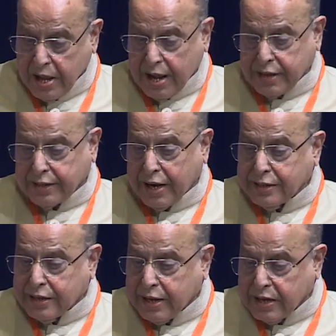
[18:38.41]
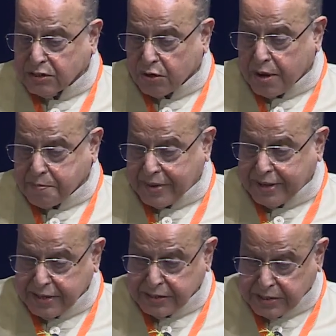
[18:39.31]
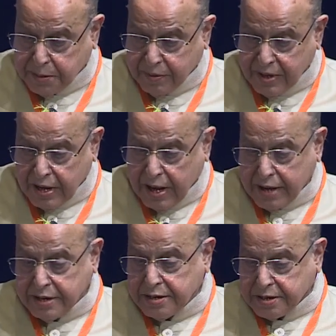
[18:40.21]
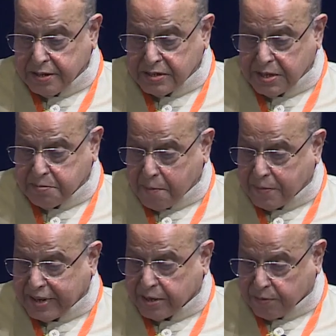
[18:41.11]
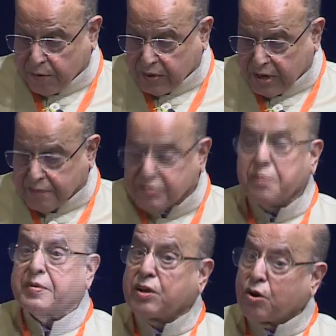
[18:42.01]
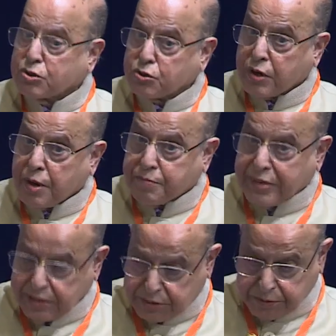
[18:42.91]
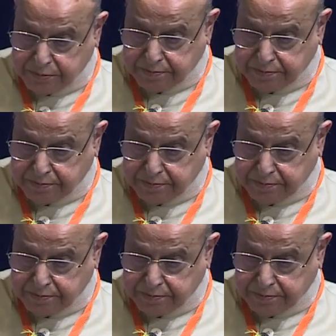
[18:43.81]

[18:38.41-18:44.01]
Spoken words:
and guidelines on apprenticeship and internship embedded programs have been also completed.